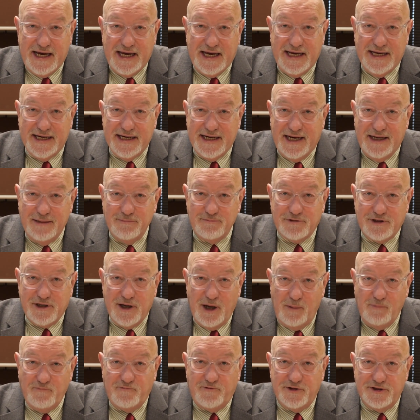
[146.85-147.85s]
And I'm
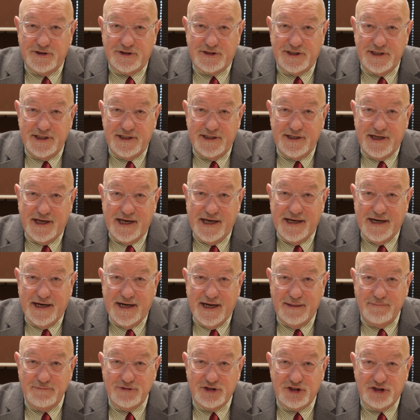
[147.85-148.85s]
comforted and
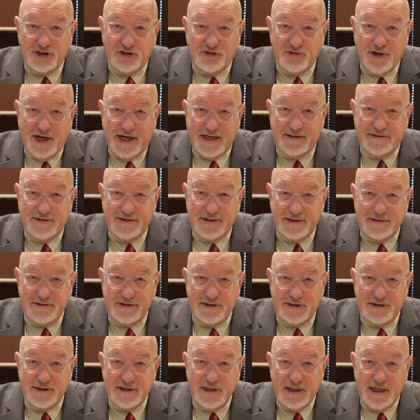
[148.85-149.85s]
I'm
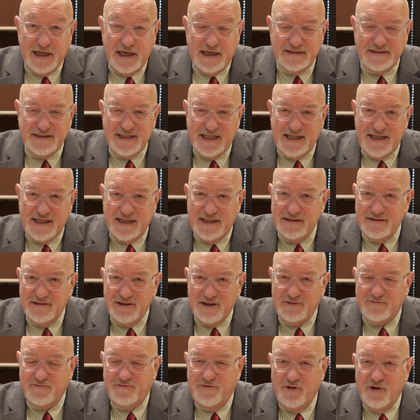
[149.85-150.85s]
strengthened and then I
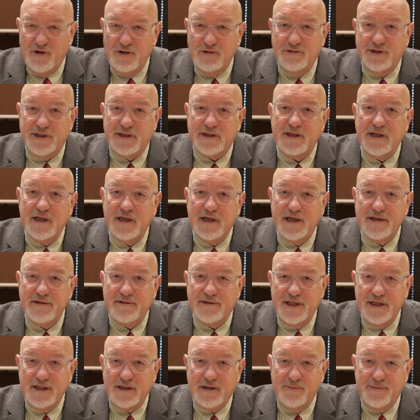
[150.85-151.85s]
look forward and I
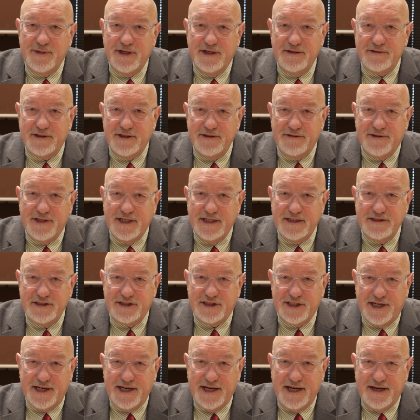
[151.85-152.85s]
think about the things
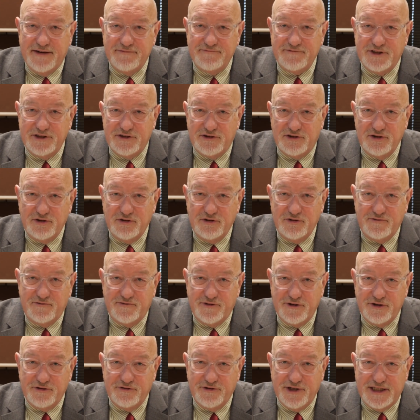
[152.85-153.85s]
that I have to do
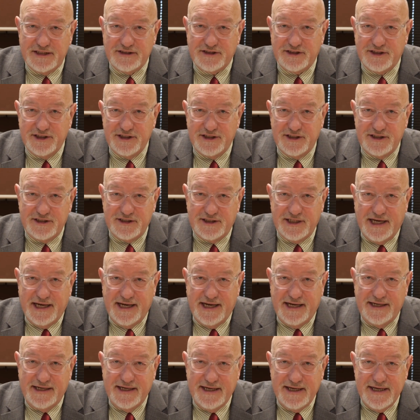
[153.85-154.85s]
for the rest of the
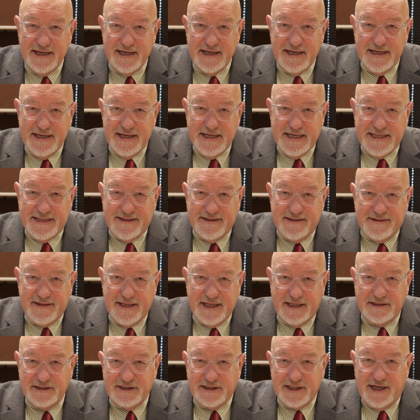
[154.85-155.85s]
day, the
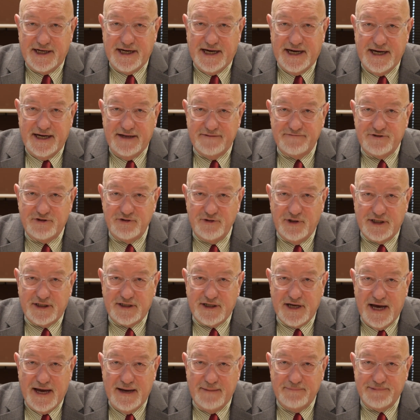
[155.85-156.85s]
things that I have to
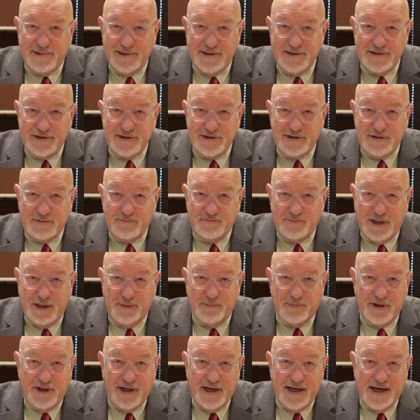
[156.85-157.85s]
accomplish,
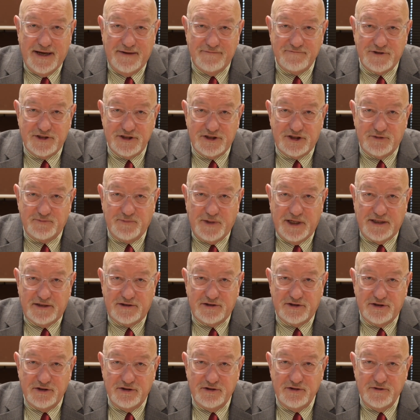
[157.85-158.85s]
people I have to
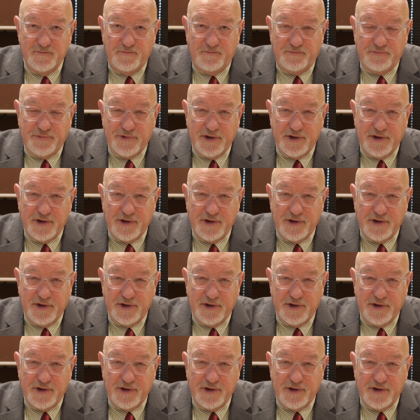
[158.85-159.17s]
speak to.